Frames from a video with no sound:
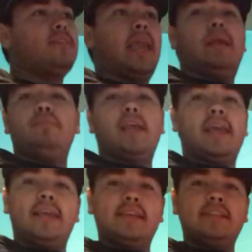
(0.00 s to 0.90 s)
game
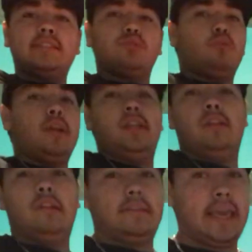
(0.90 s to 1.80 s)
days when
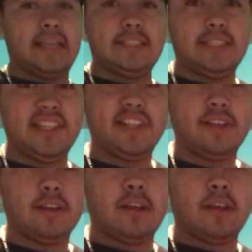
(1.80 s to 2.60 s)
KC